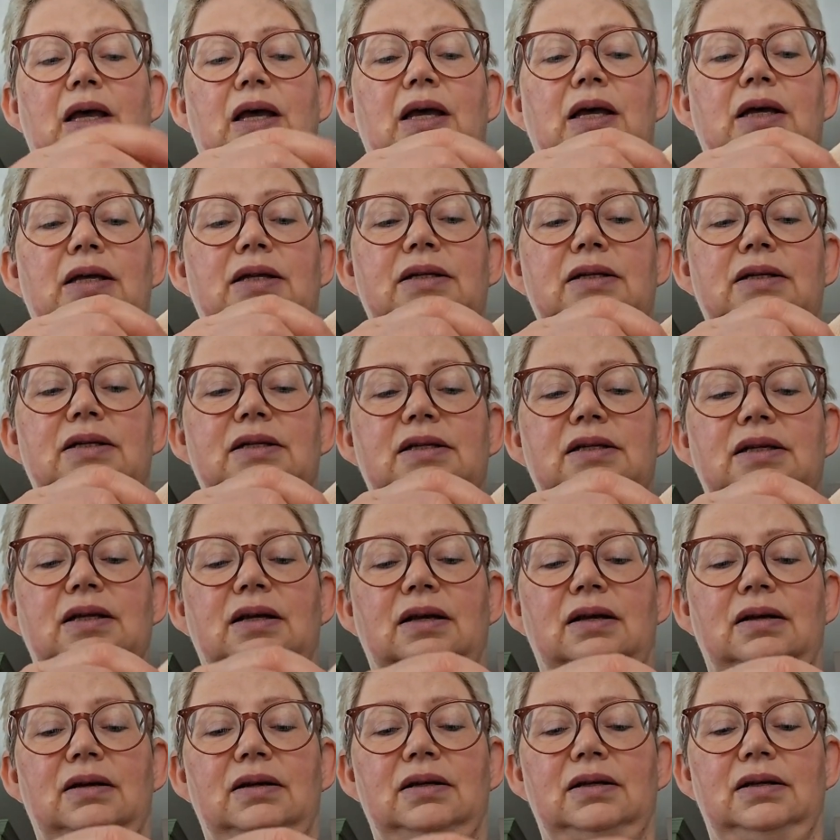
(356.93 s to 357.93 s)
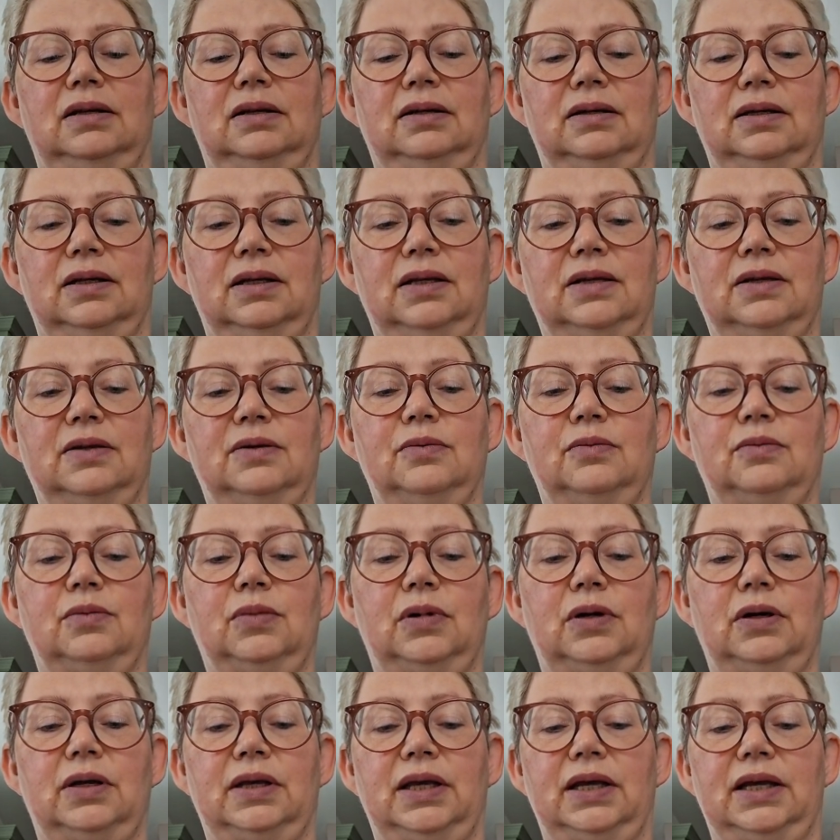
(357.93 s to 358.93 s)
and I like
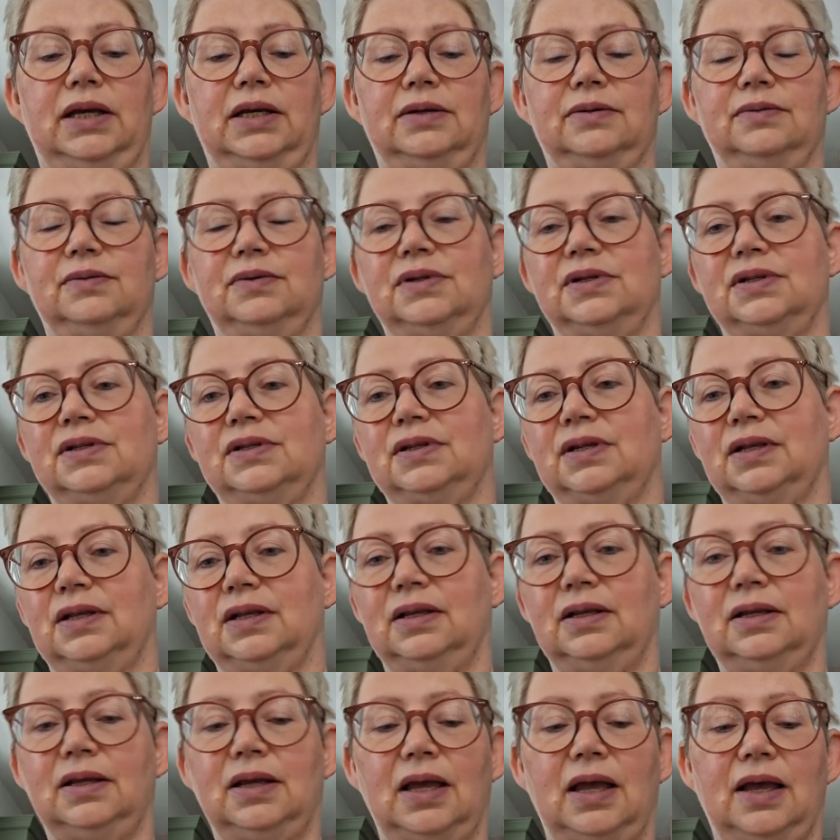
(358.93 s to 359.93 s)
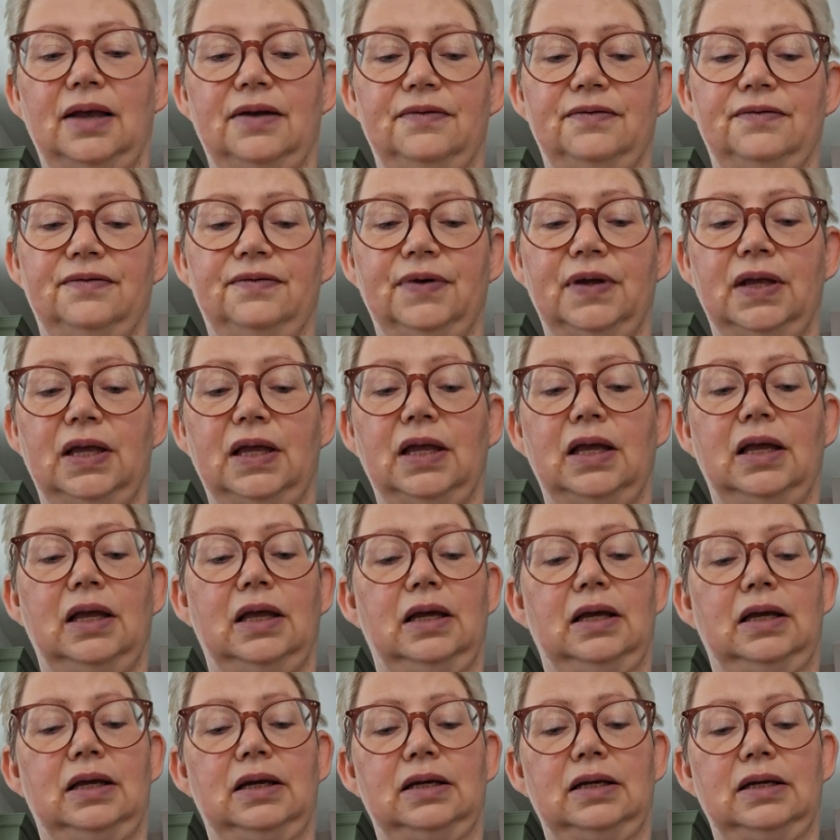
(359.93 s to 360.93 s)
my house to have
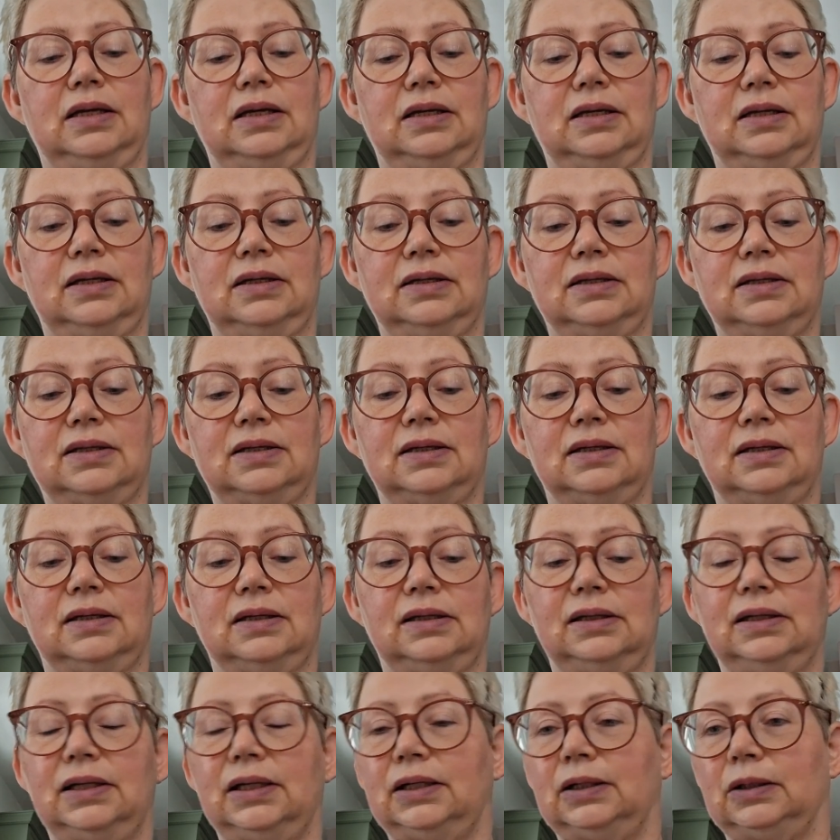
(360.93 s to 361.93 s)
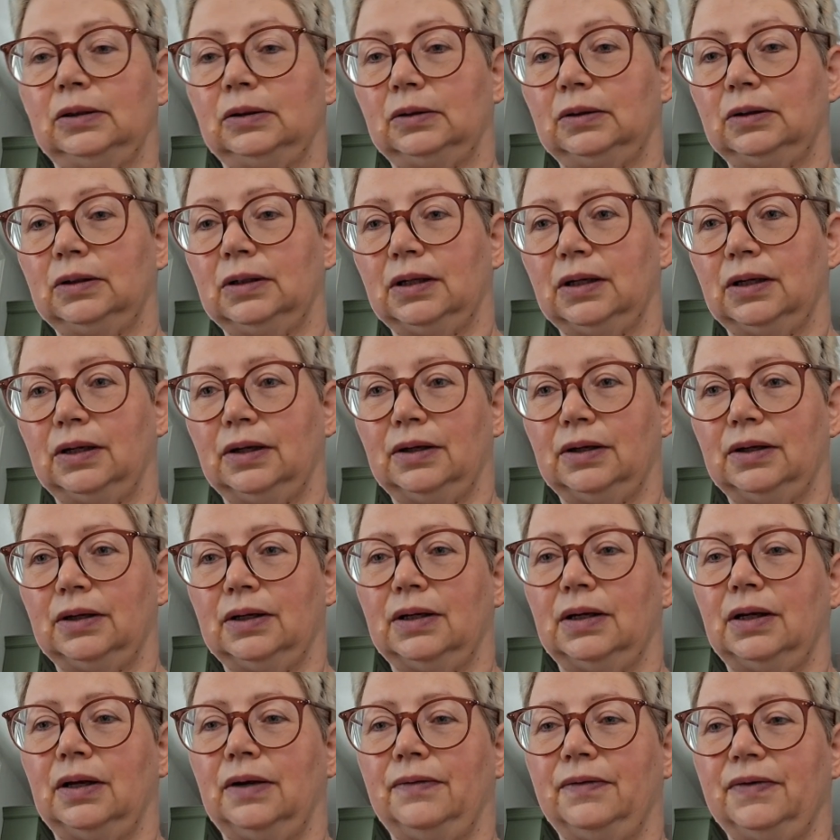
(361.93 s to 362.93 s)
as little
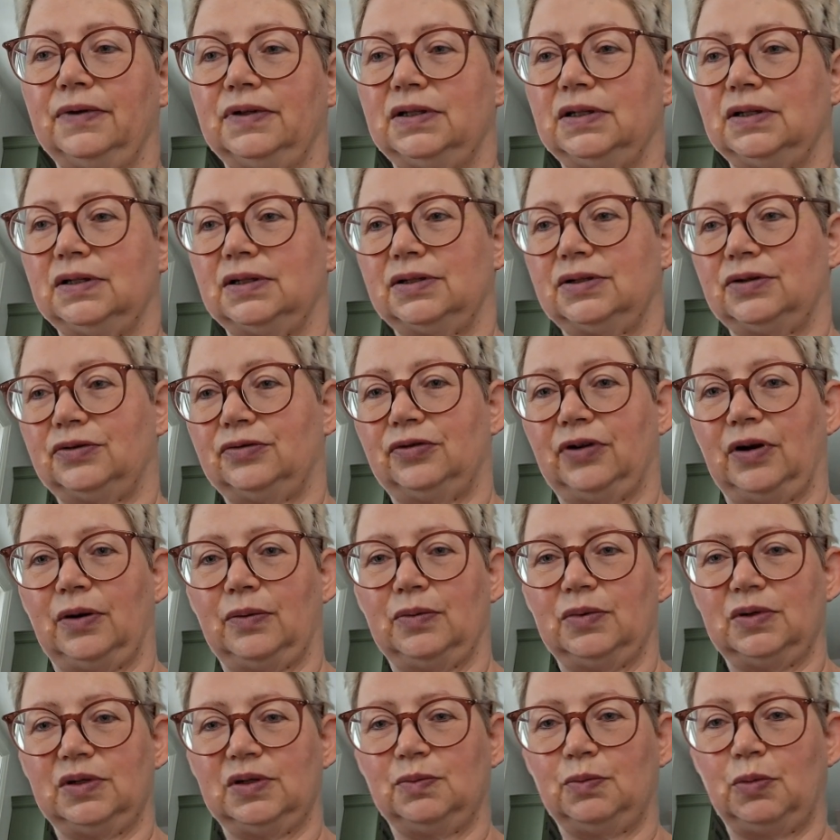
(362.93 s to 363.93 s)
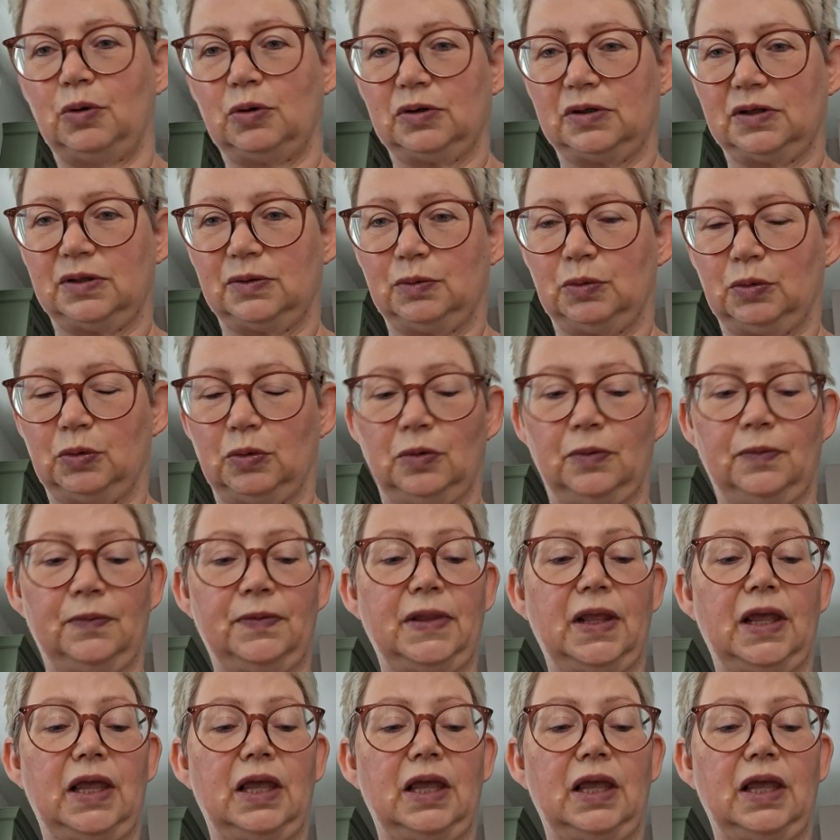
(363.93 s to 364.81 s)
of a dust trap as possible,